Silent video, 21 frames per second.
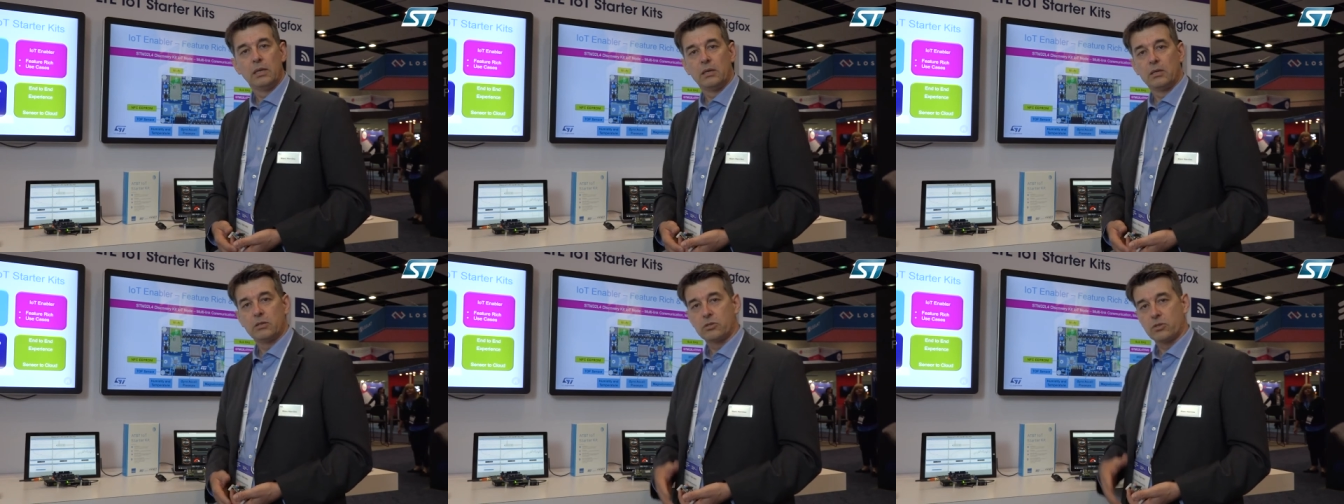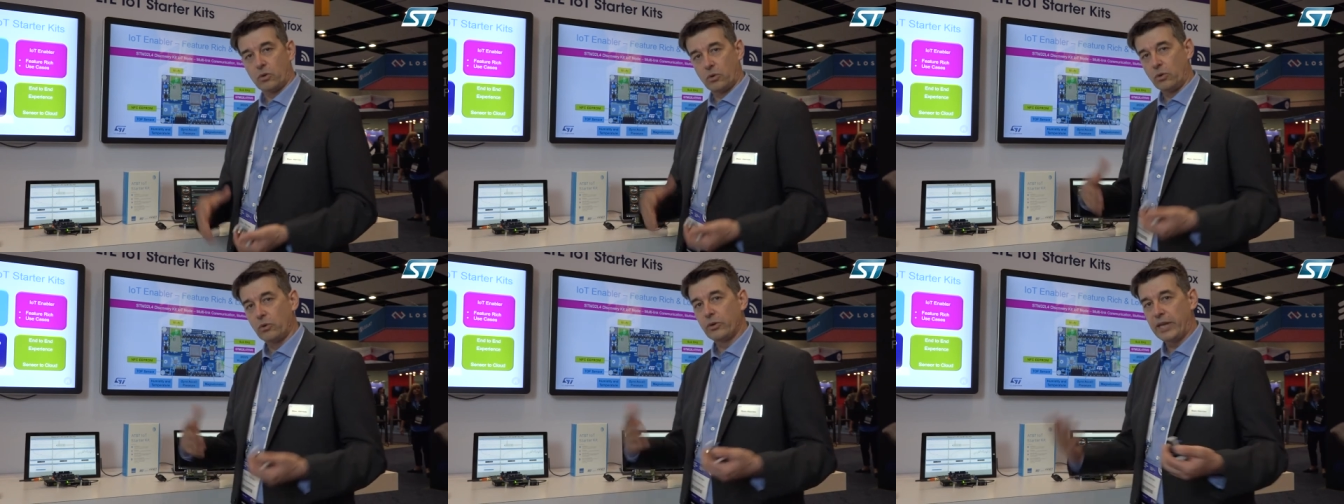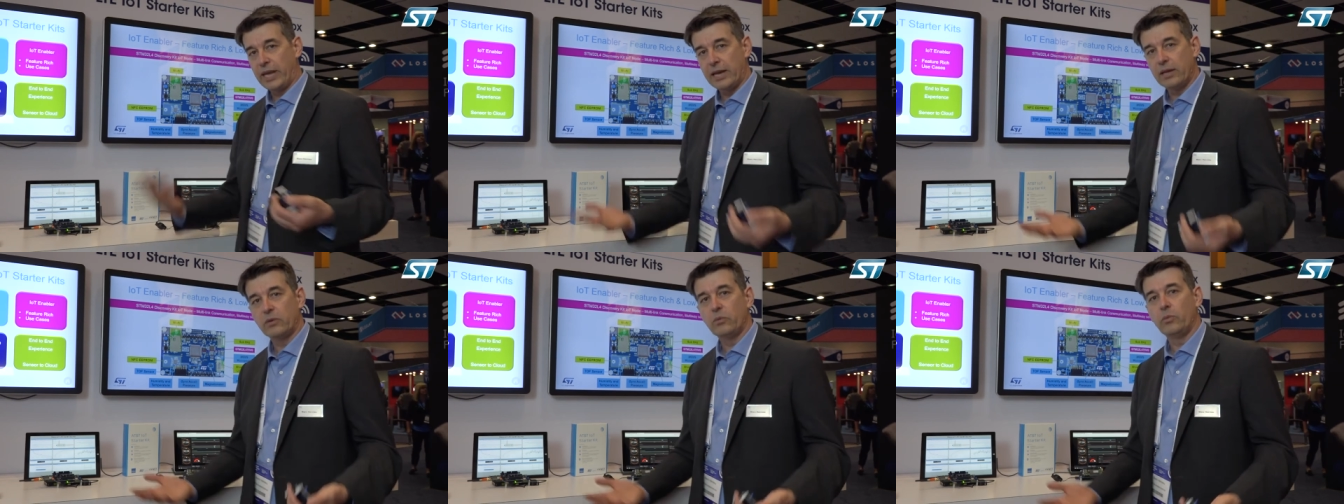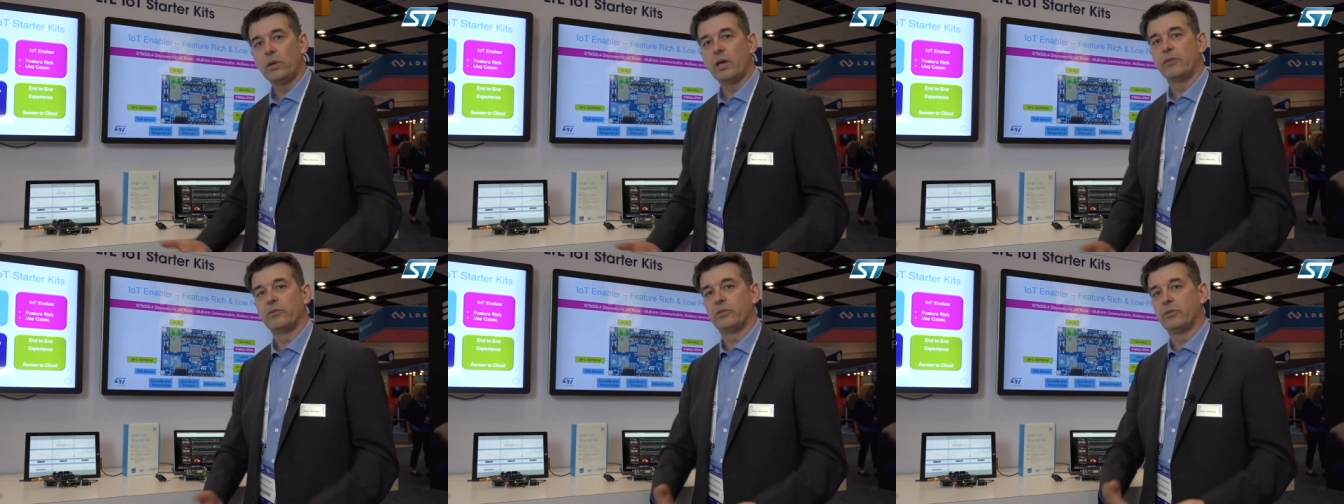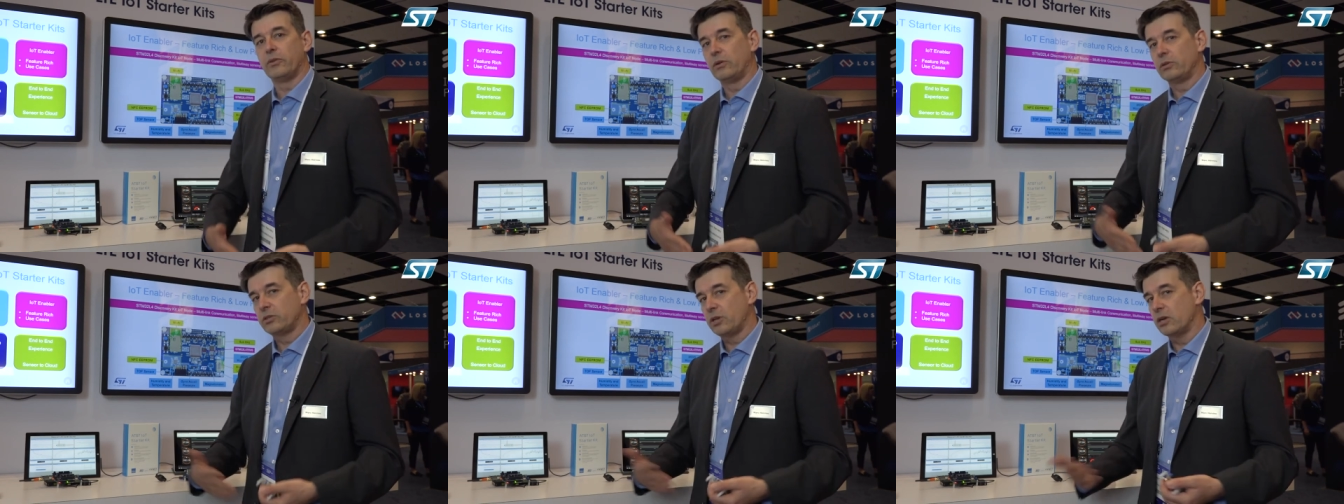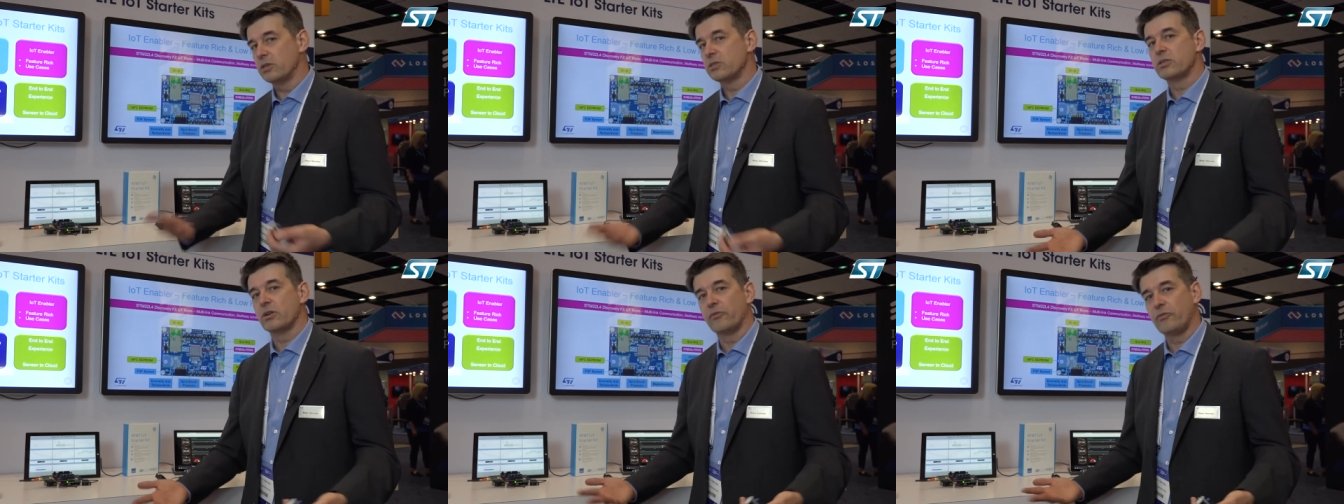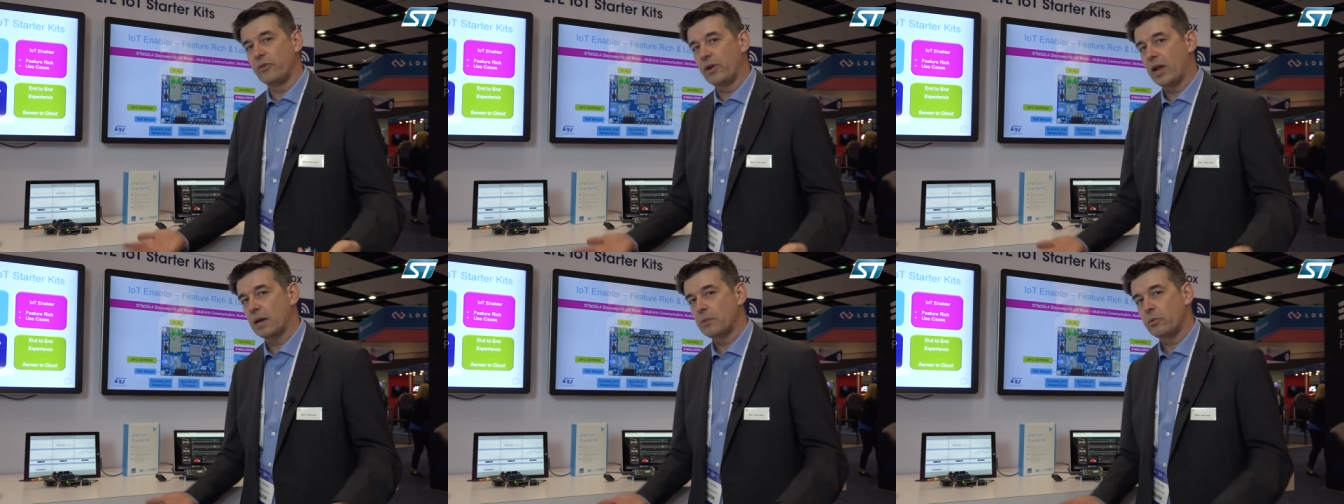So again, we have tons
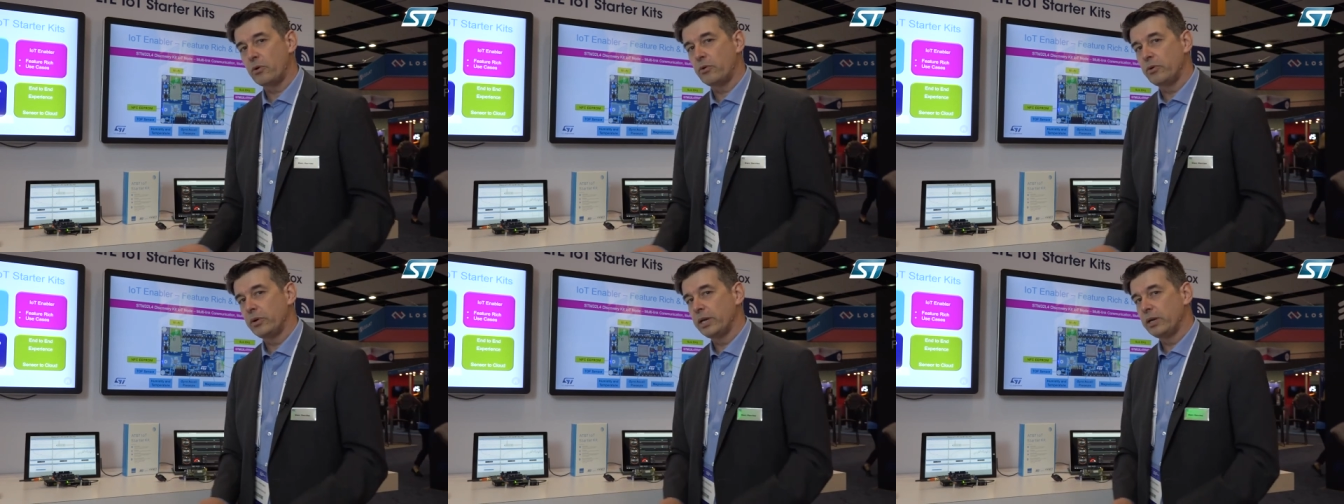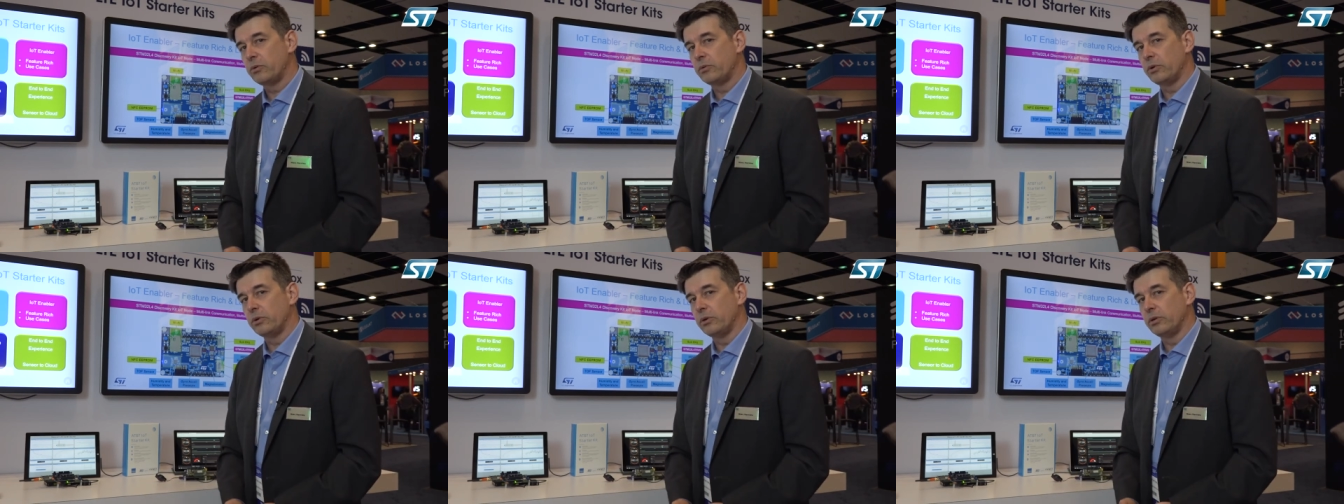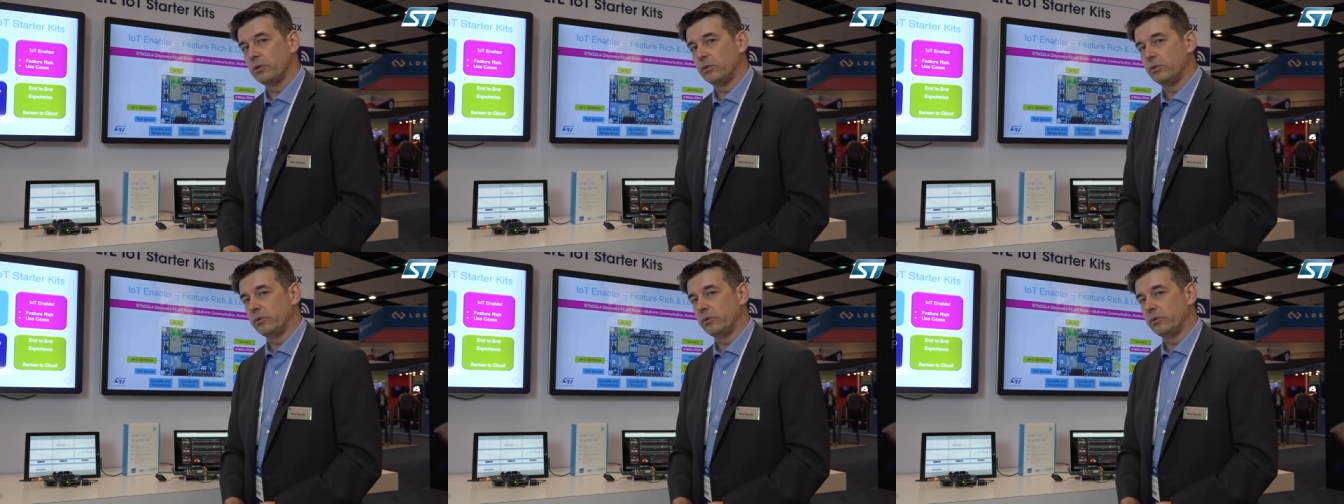of library uh,